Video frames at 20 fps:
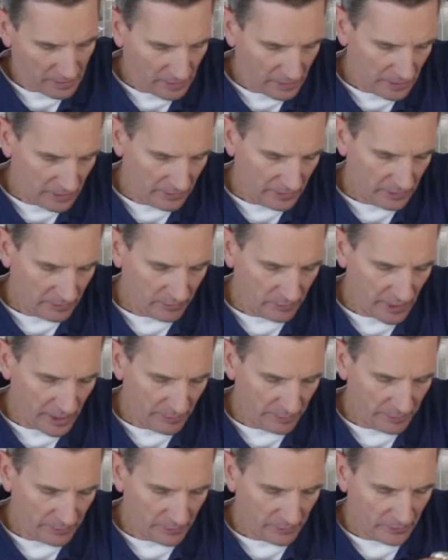and then
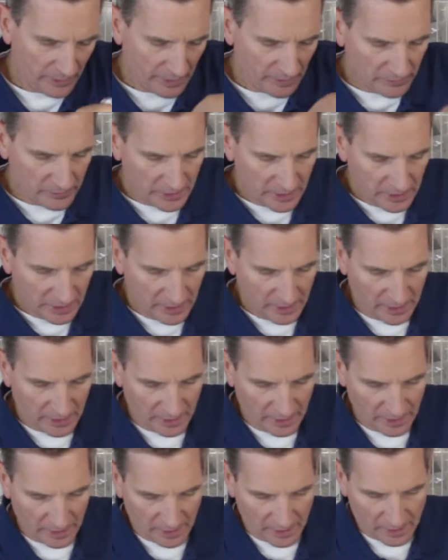wrap it around
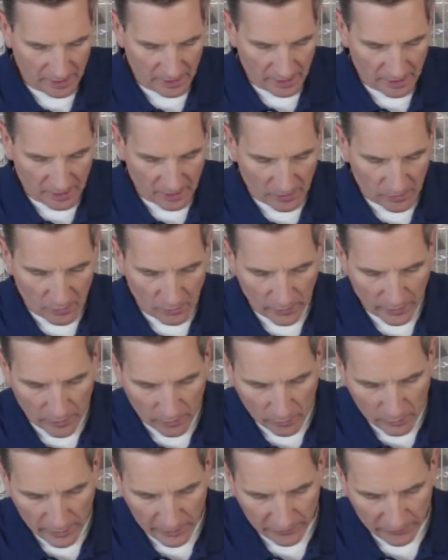going
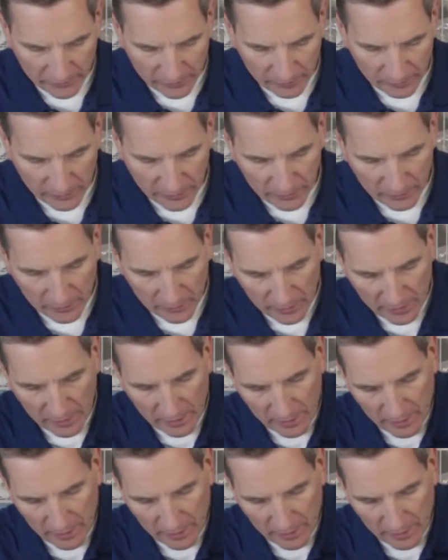away from you